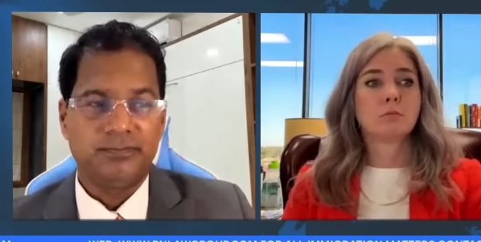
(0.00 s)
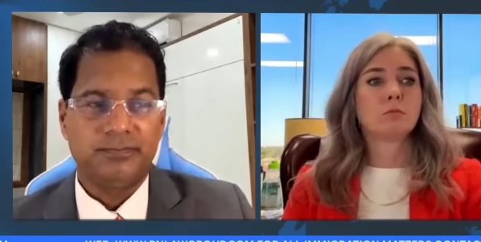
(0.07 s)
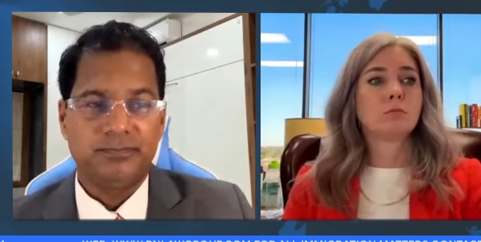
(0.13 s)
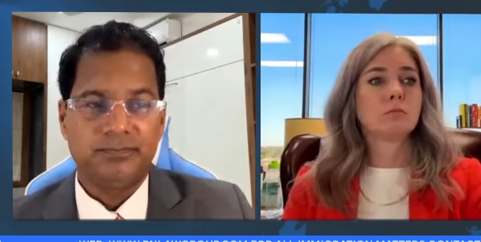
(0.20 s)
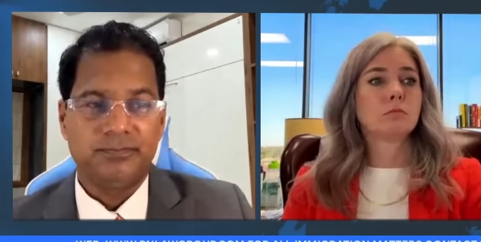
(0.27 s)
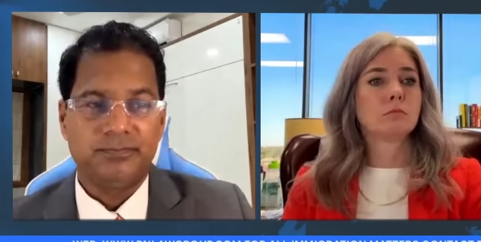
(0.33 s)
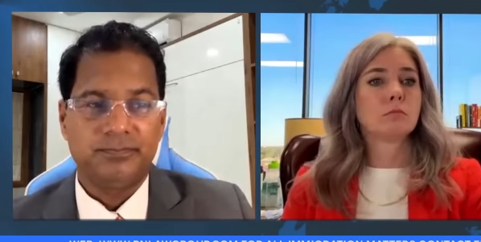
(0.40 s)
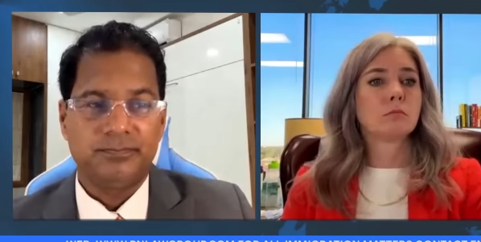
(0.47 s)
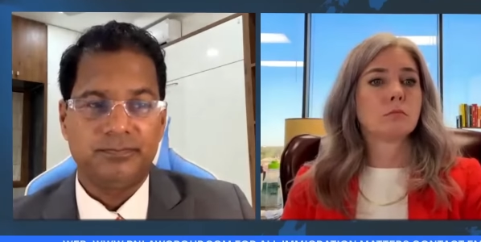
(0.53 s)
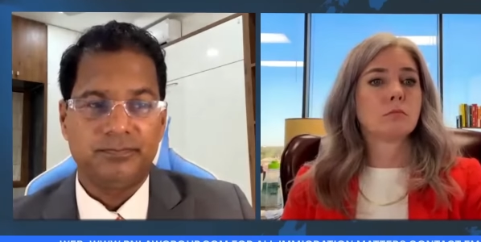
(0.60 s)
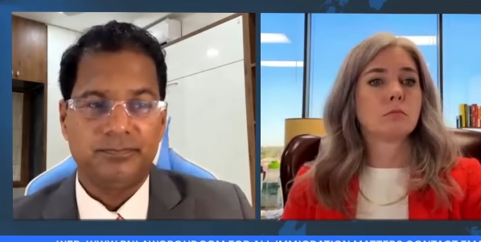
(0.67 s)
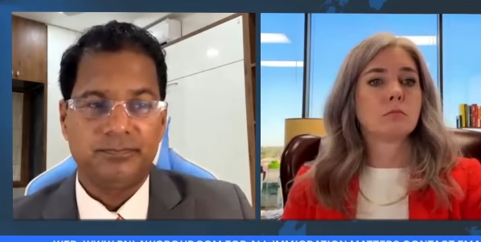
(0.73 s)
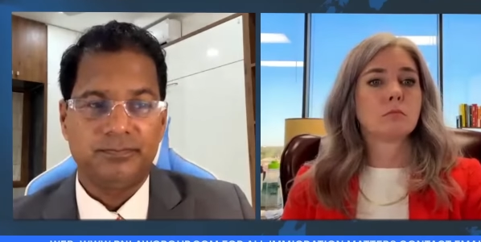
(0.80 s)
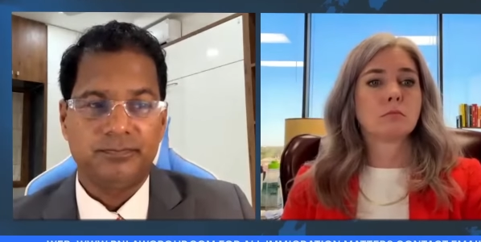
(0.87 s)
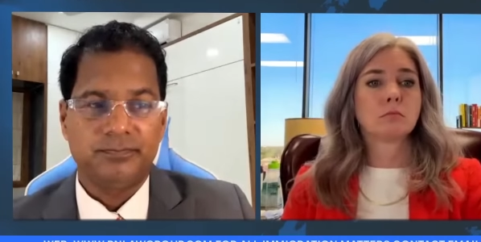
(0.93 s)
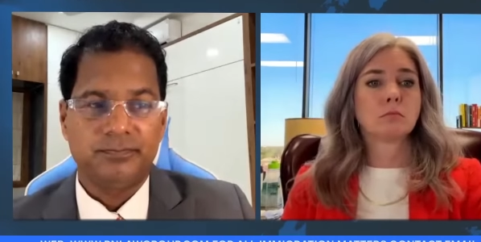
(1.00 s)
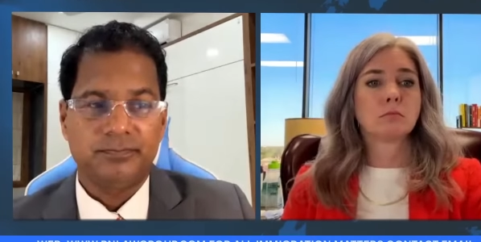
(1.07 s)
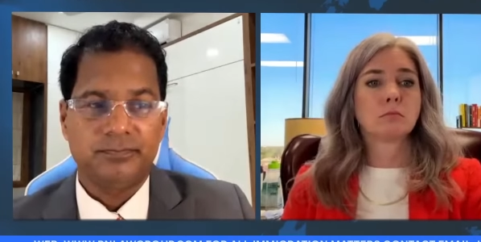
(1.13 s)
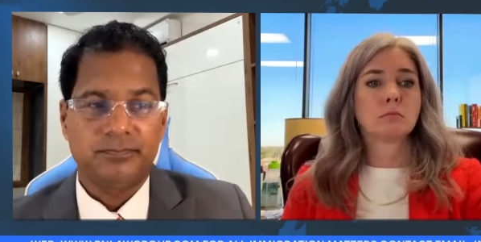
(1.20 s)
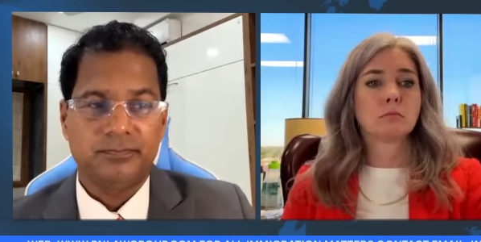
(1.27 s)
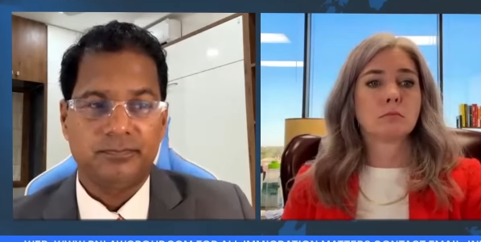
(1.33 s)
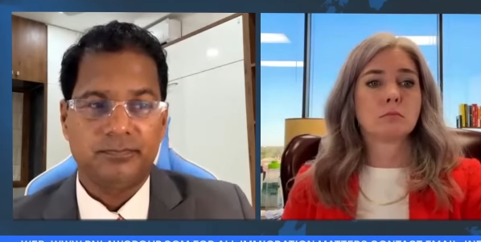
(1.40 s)

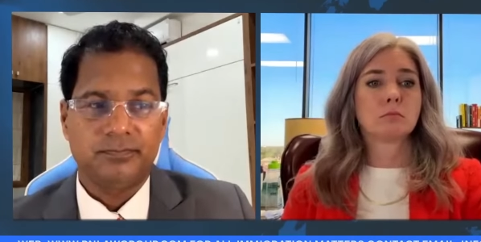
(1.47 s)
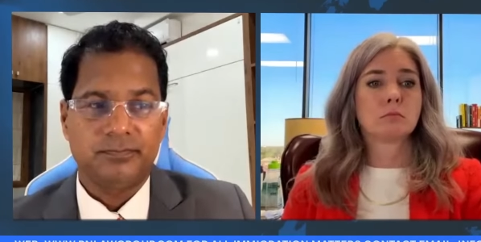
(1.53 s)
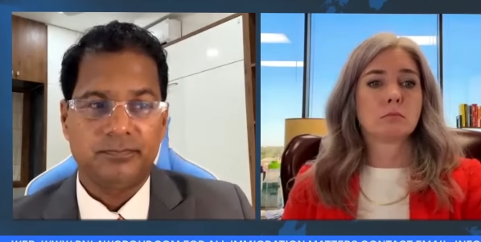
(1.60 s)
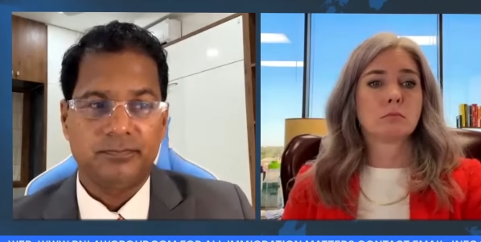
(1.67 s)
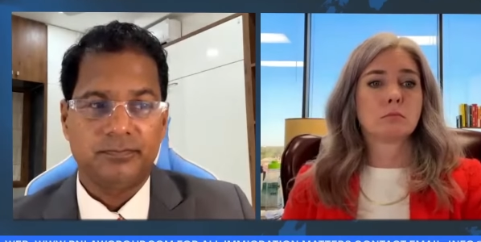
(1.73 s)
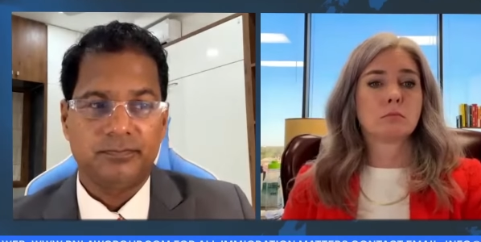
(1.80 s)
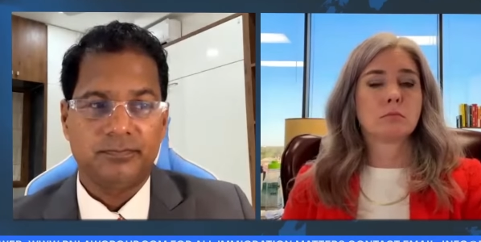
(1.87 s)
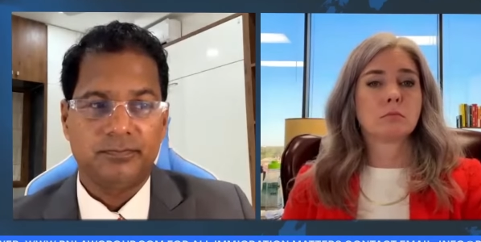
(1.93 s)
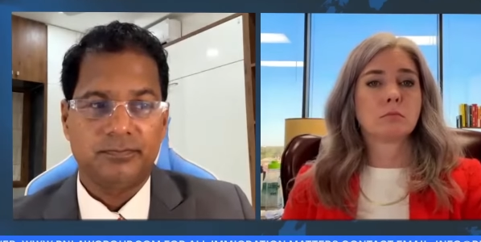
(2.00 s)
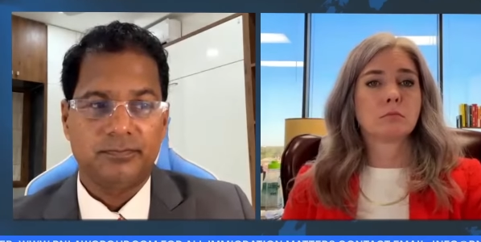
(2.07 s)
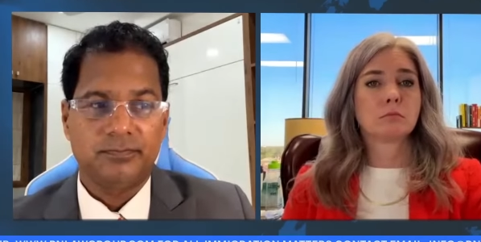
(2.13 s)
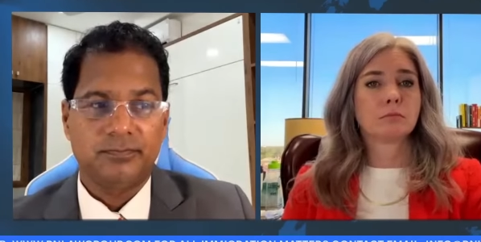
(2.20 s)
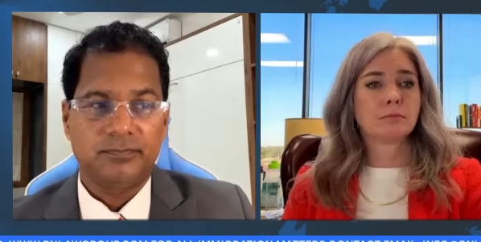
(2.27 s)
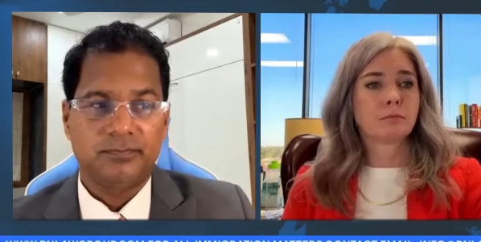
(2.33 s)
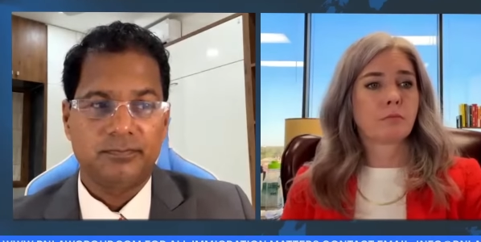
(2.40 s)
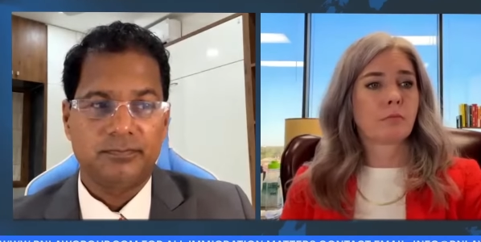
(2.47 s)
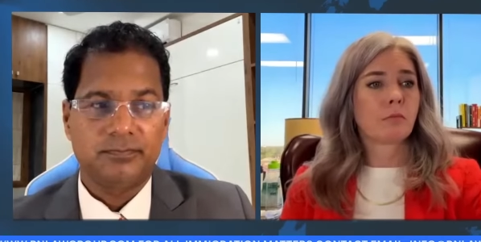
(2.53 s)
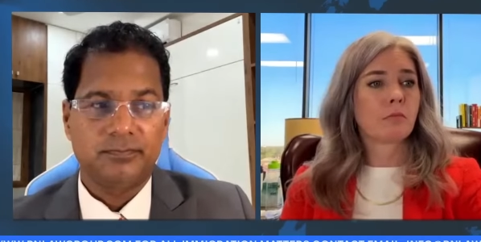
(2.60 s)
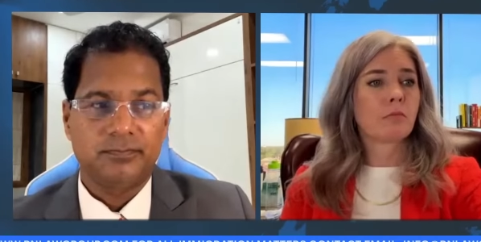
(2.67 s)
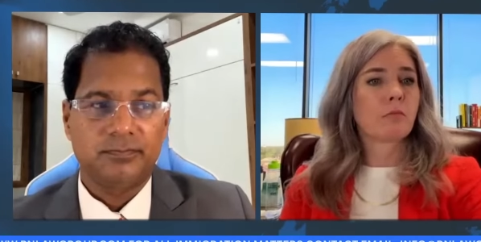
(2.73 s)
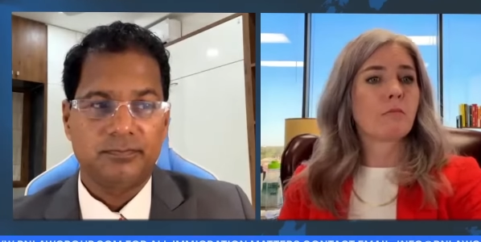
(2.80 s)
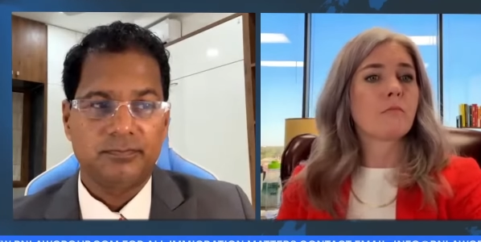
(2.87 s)

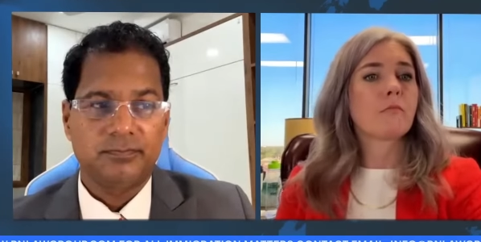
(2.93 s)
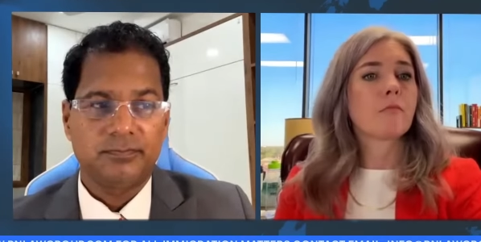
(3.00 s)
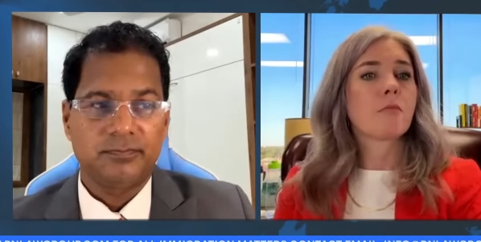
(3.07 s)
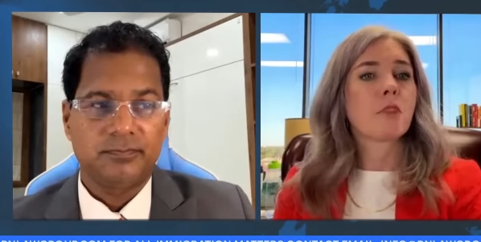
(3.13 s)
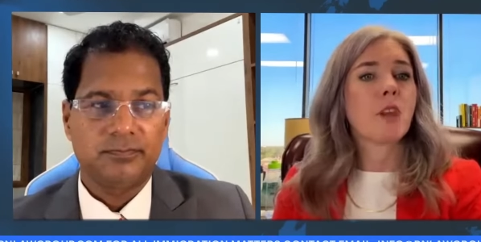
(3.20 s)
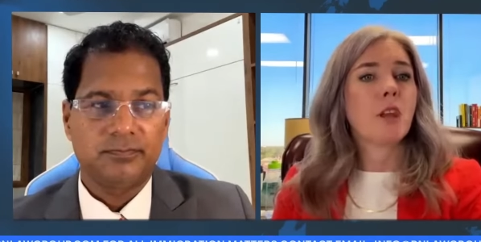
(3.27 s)
(no one is talking)